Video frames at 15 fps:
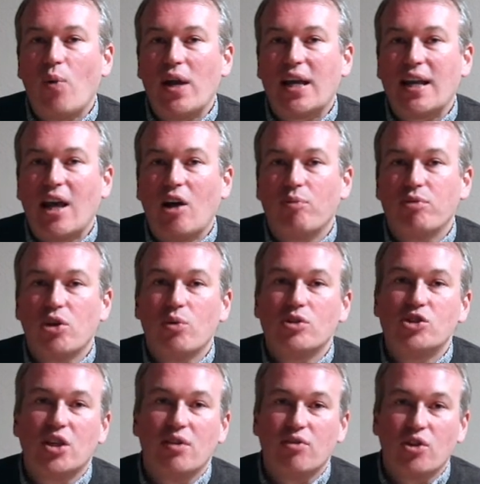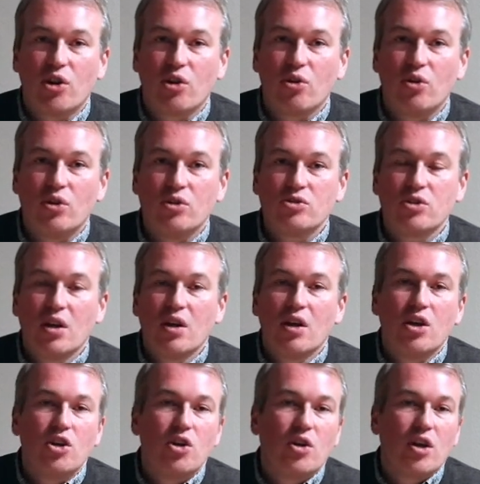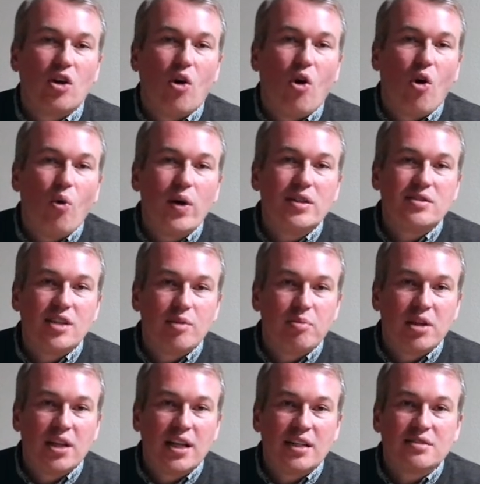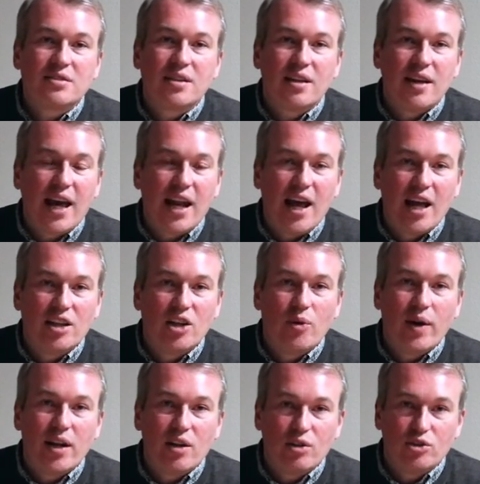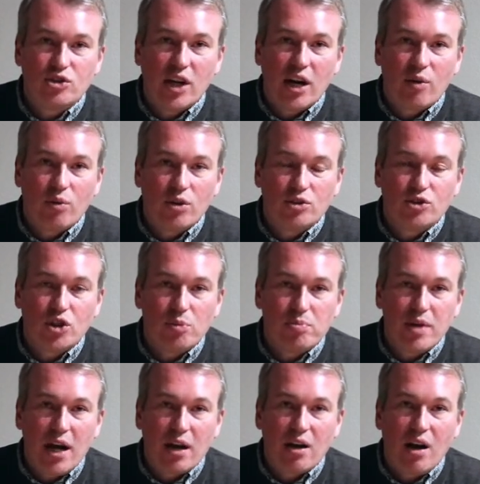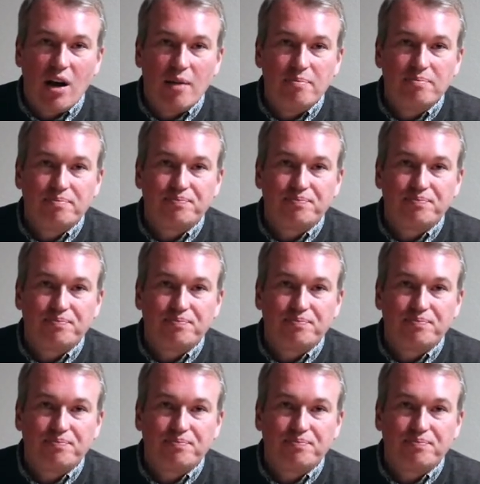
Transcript: can help you achieve your goals. You can always email us at hello@hillshirerealtygroup.com.